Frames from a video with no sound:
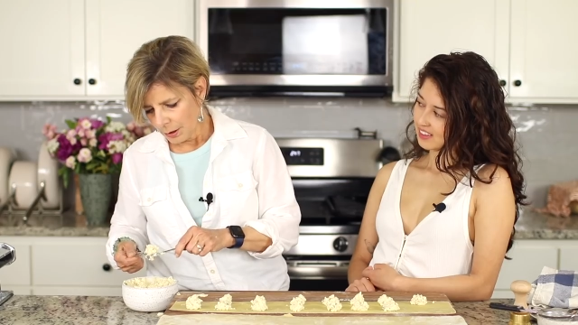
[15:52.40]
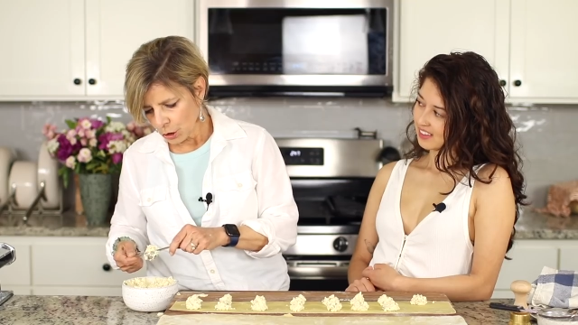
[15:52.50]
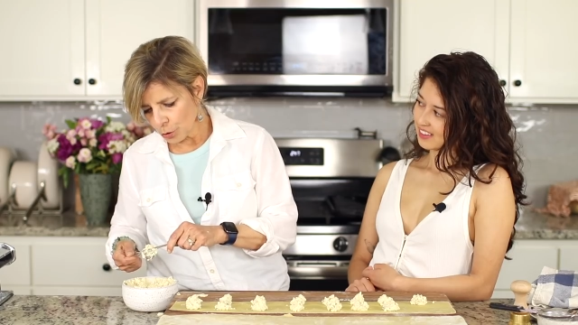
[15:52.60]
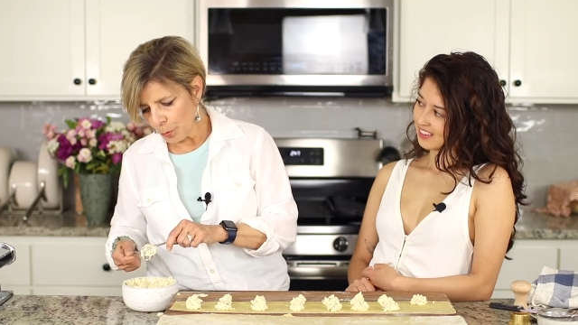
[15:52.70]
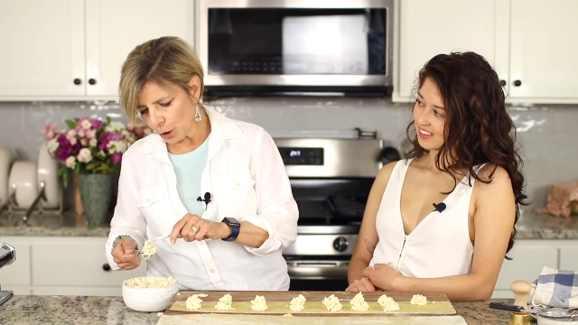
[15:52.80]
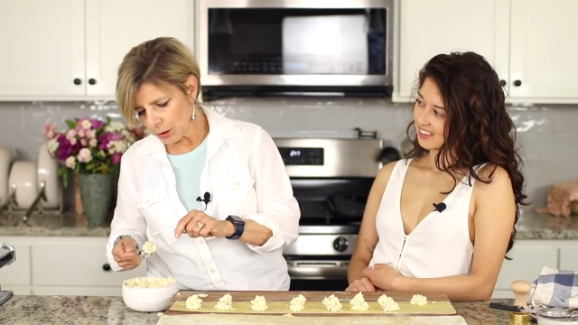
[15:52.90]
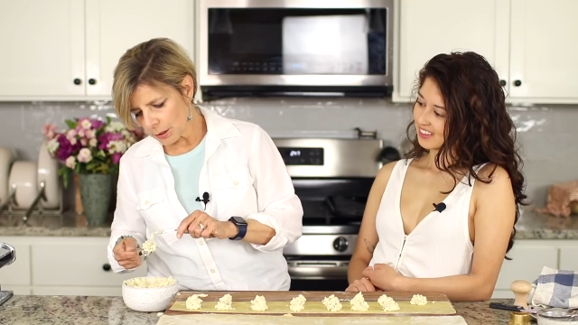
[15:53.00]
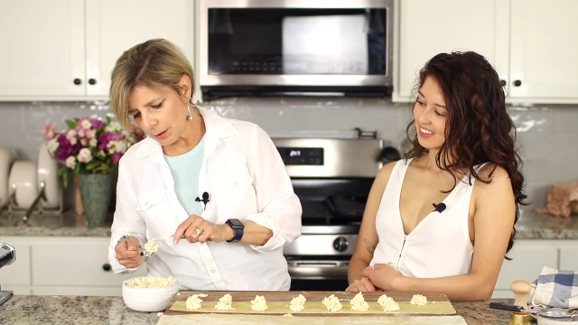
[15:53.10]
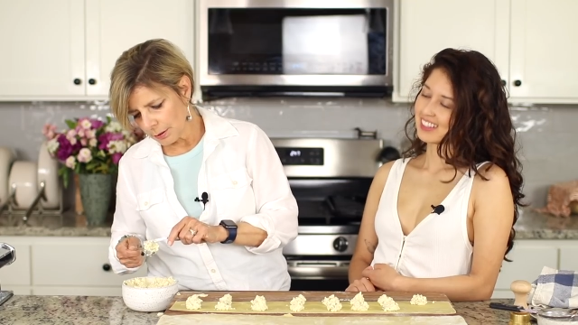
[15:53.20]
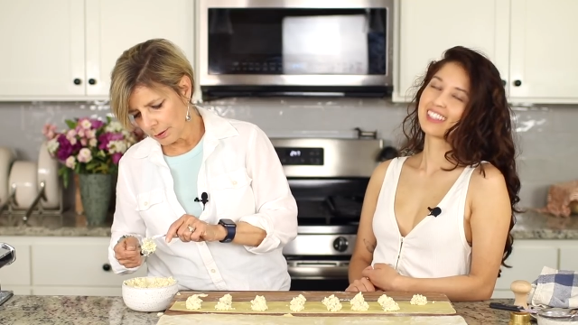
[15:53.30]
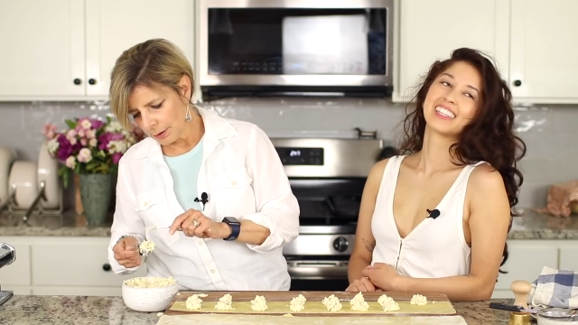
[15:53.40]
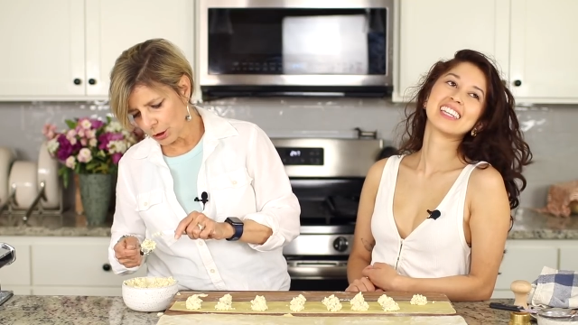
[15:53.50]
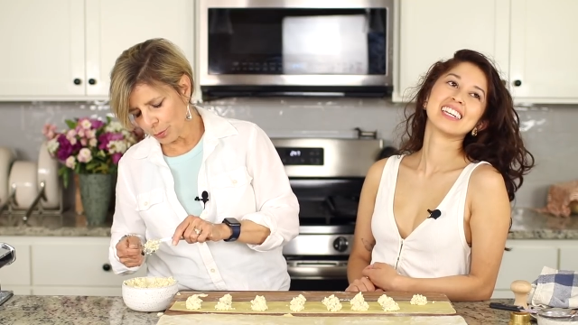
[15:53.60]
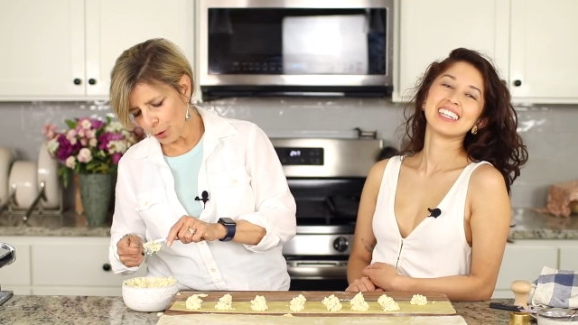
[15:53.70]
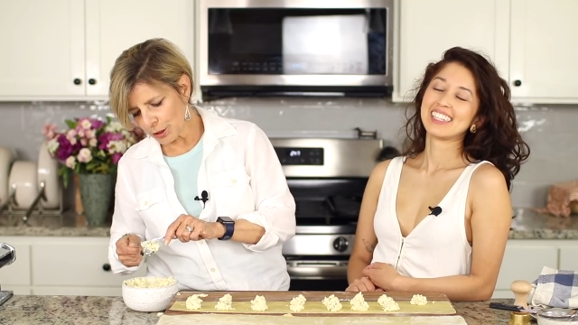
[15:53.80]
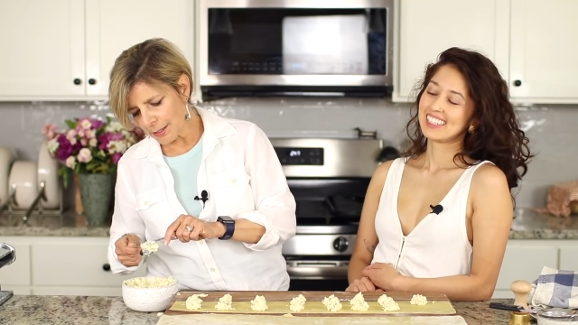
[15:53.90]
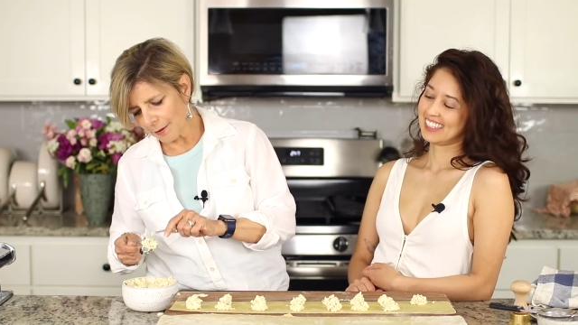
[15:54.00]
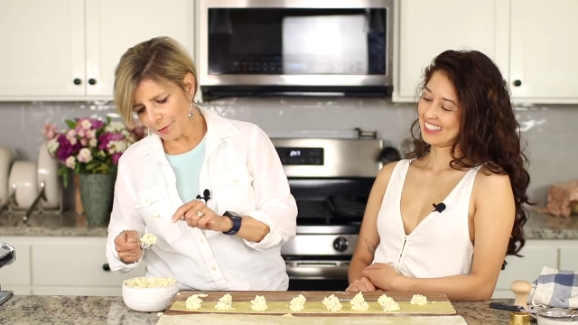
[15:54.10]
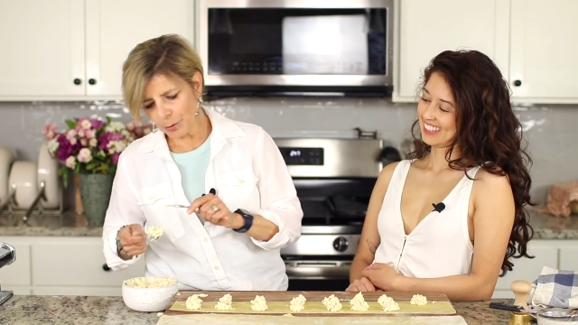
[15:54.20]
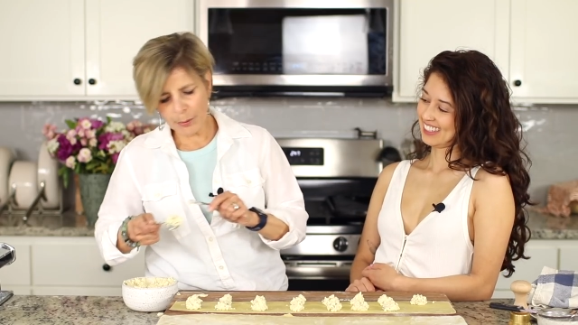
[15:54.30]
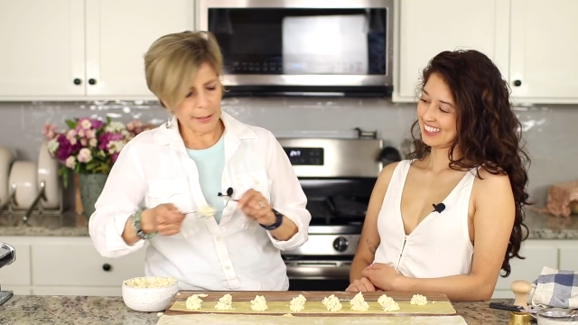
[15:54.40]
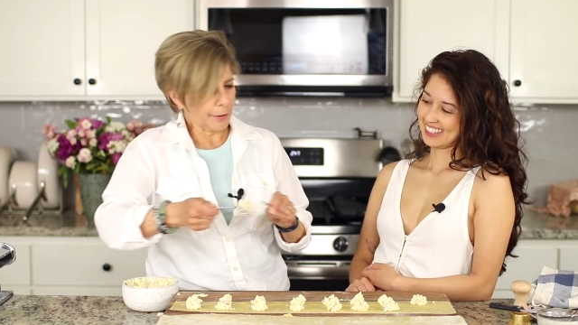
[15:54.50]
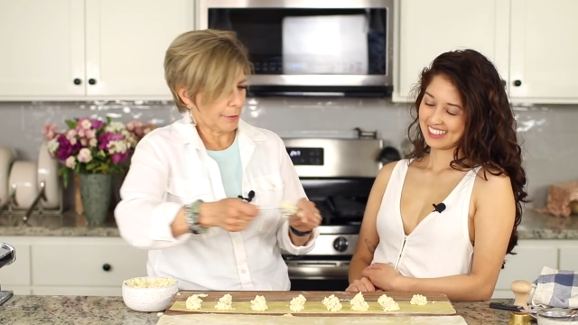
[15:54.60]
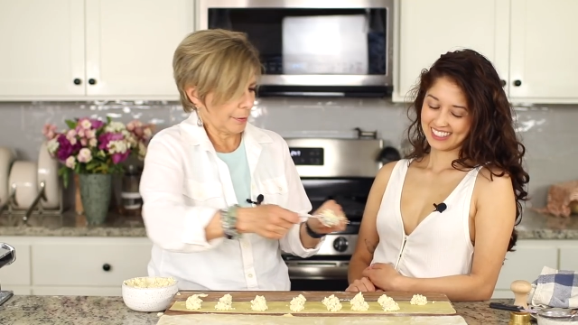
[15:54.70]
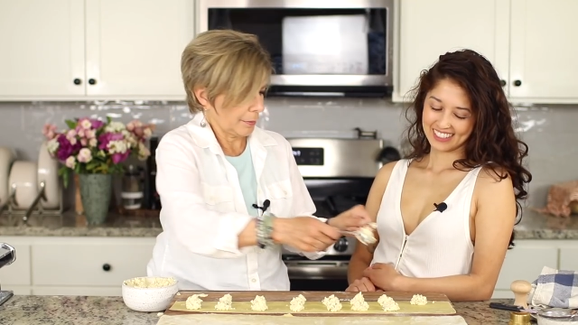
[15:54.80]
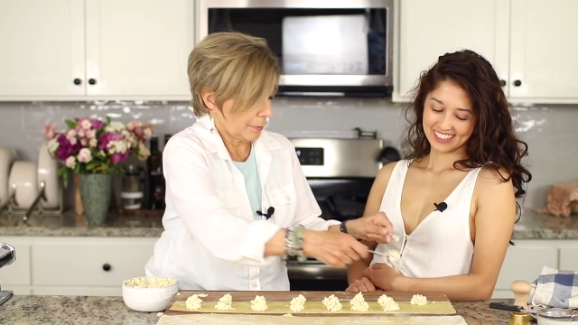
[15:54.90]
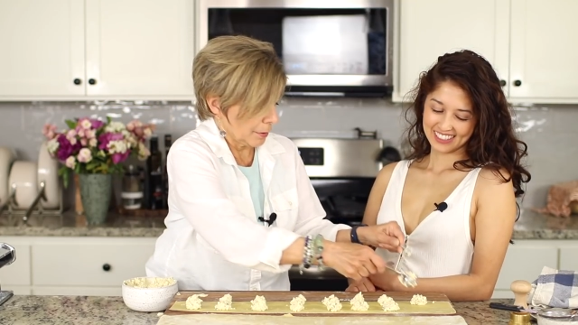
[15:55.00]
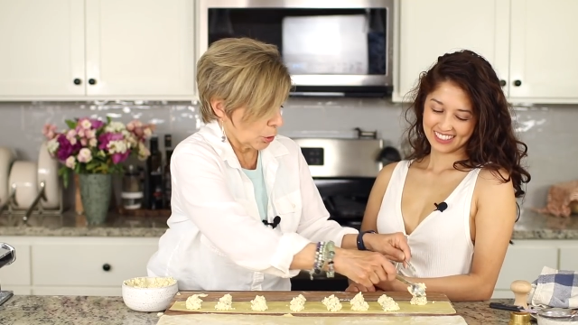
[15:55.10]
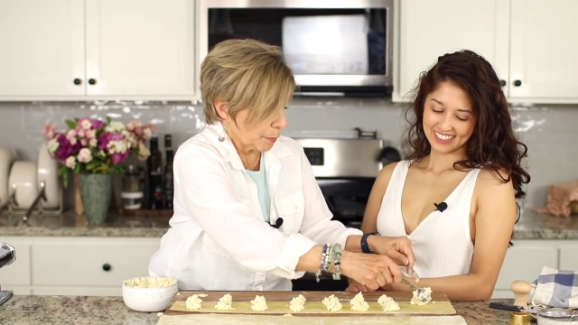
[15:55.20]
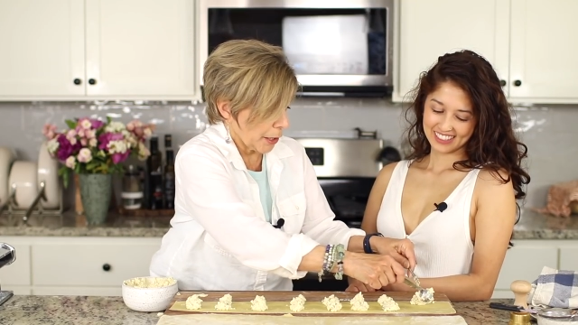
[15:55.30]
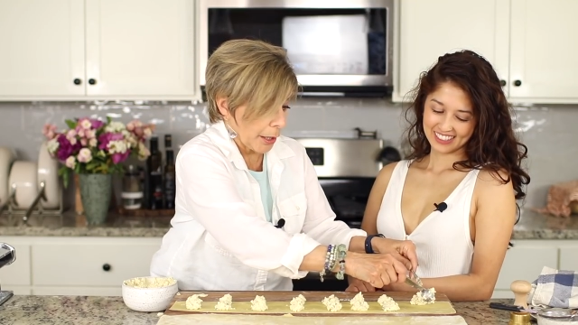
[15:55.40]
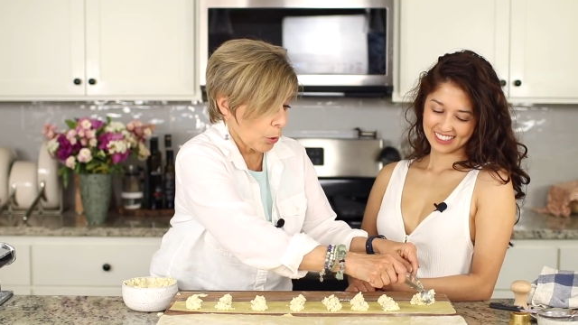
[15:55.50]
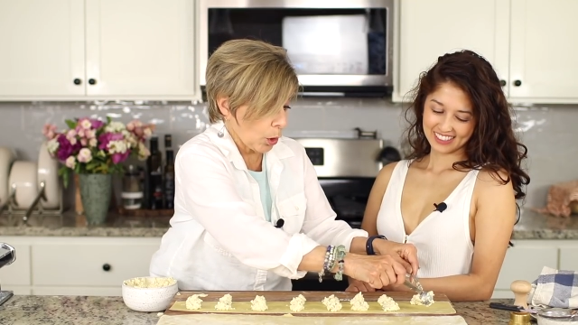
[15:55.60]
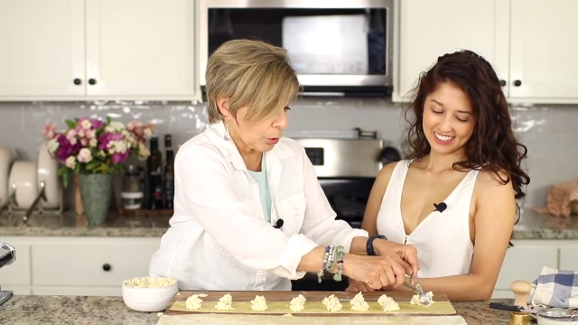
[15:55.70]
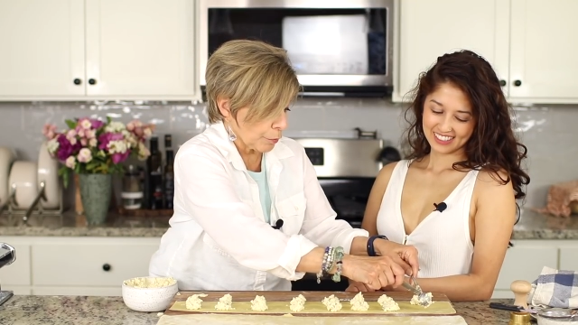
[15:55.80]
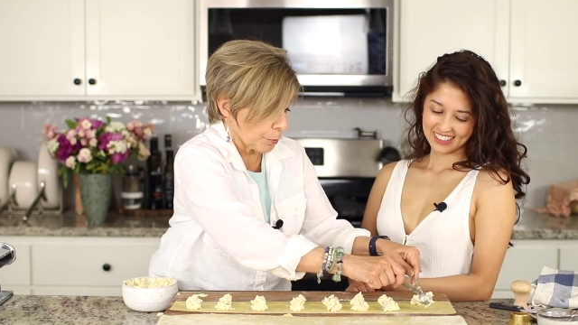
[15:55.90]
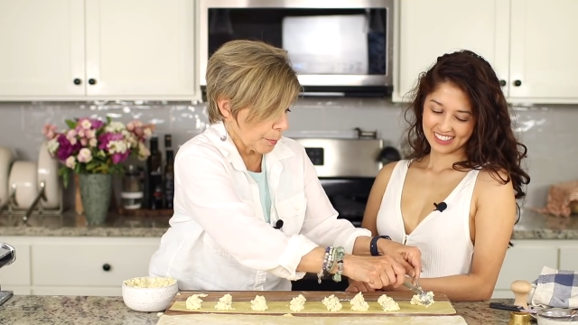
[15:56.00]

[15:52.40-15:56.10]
Speaker 1: Schmutz. Schmutz everywhere. It'll be on all over